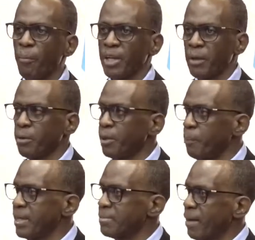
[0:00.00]
and we were the
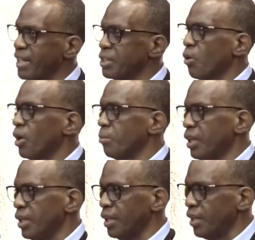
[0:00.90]
best managed economy
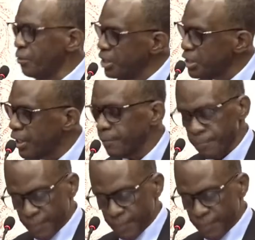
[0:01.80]
in the region.